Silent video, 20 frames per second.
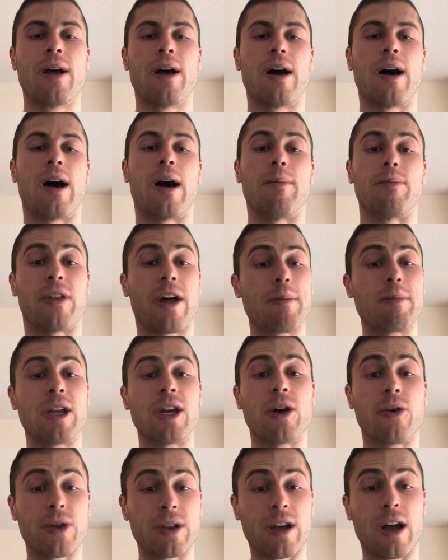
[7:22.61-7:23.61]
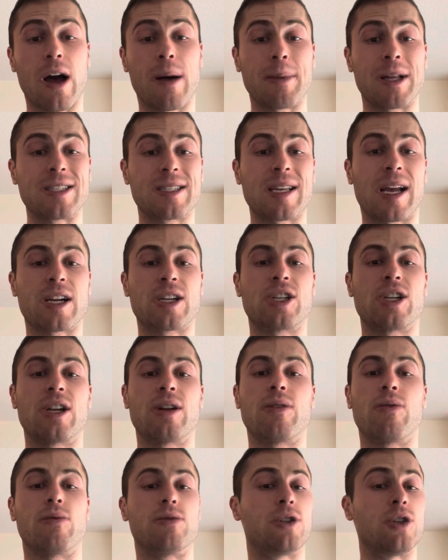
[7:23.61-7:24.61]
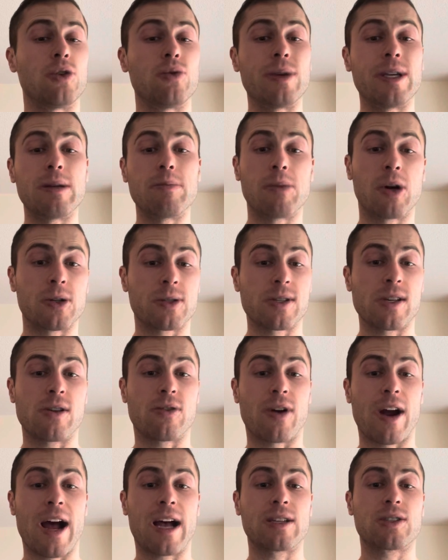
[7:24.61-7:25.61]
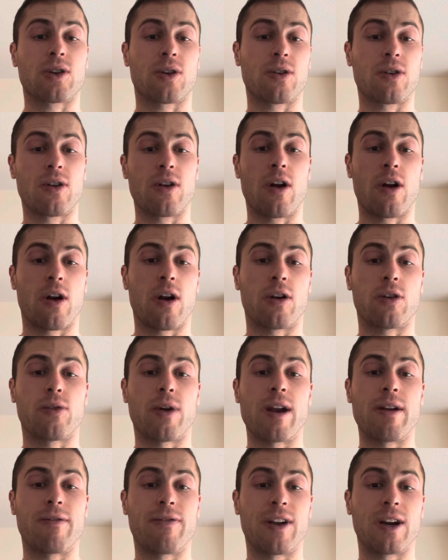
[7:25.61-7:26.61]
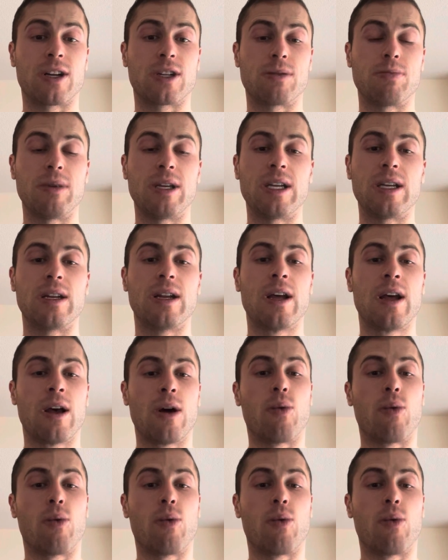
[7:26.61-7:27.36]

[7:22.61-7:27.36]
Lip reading: Let me know in the comments section, do you eat mostly grass or grain-finished meat?